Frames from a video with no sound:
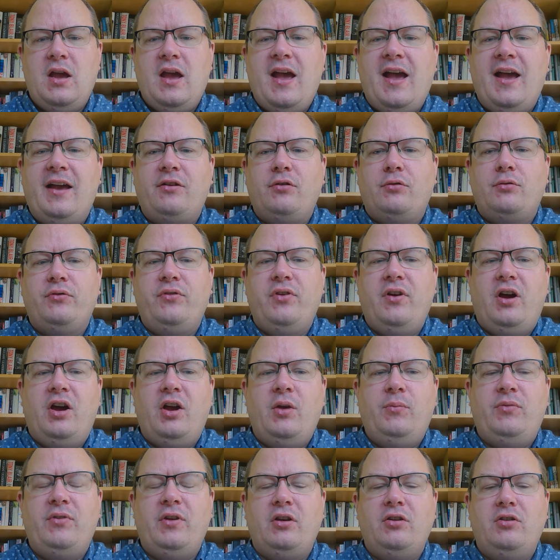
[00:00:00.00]
At all
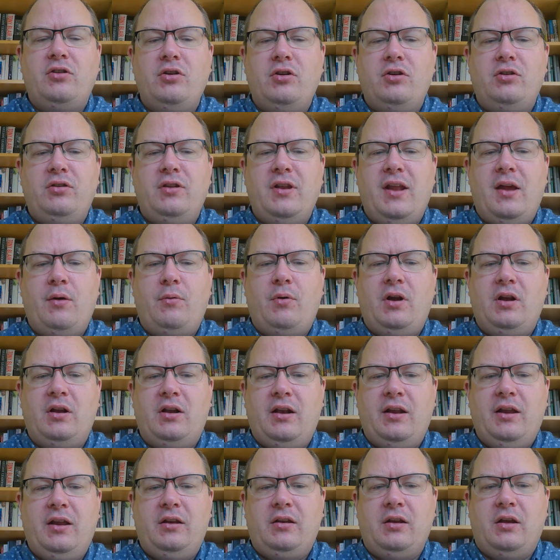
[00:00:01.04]
times, a good network
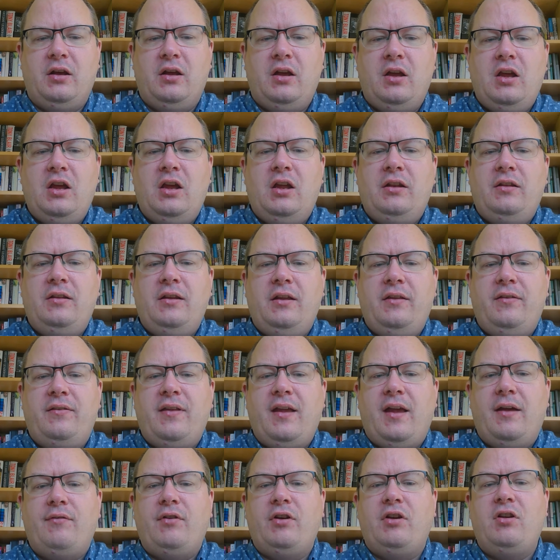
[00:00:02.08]
leader needs to
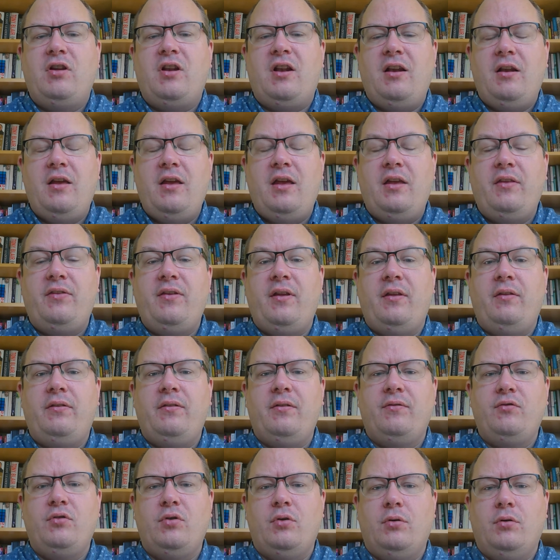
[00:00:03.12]
have a clear sense
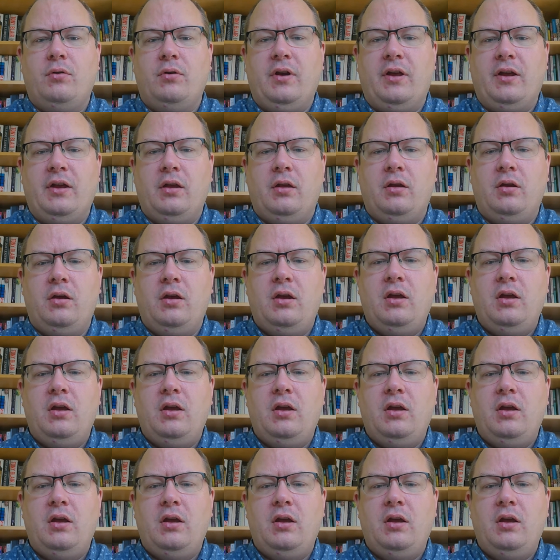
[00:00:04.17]
of calling